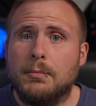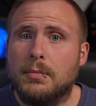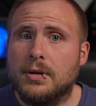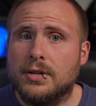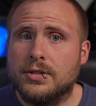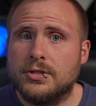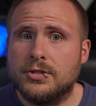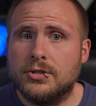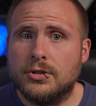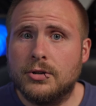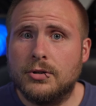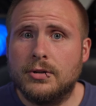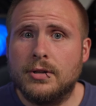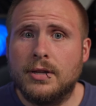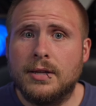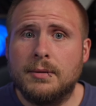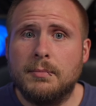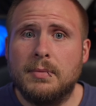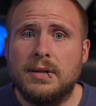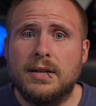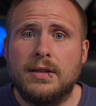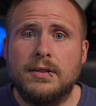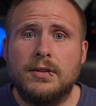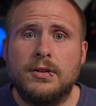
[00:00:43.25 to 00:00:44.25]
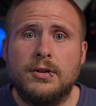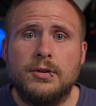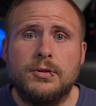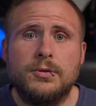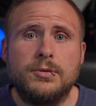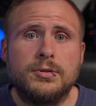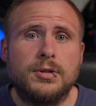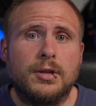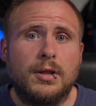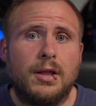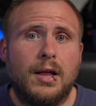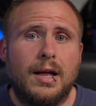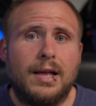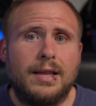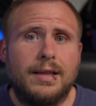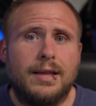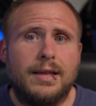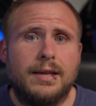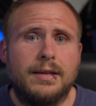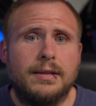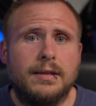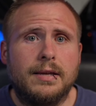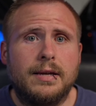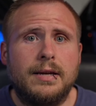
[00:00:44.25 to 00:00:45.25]
but it's certainly been in the news a lot
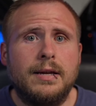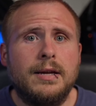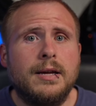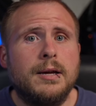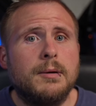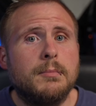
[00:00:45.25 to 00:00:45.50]
lately.